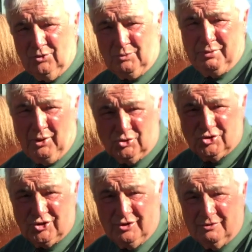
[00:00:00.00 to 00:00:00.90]
look
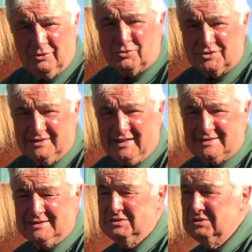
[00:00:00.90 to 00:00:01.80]
posh. Of course it
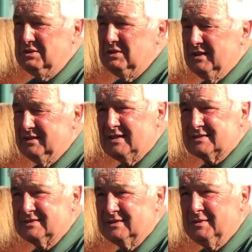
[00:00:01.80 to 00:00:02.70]
doesn't. It
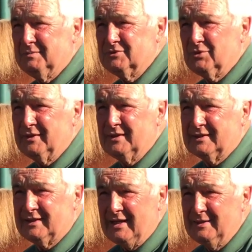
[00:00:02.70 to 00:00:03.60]
doesn't, not in
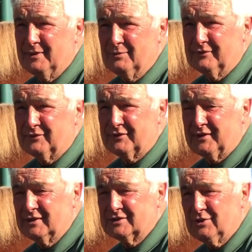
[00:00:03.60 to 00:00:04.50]
keeping with the
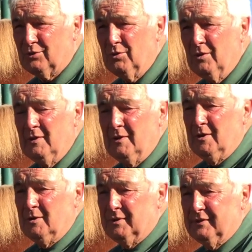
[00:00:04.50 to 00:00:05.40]
thing at all.
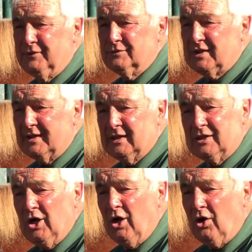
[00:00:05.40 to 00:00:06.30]
But if you take a
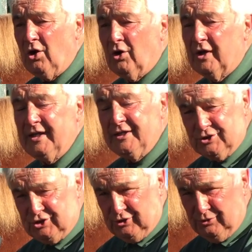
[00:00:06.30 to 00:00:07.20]
car inner
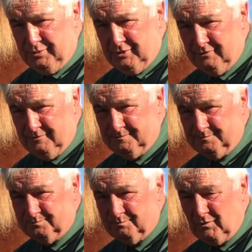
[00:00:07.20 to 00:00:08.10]
tube,
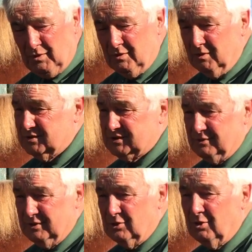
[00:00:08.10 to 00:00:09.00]
so
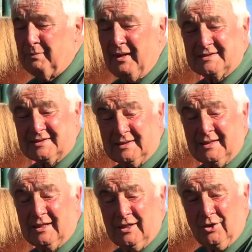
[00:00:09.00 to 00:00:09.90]
you've got
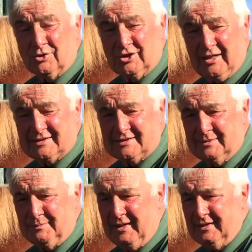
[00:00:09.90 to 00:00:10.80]
basically a large
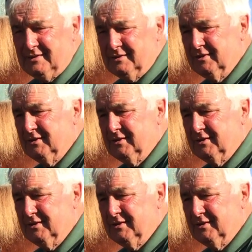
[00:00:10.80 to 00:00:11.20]
elastic band,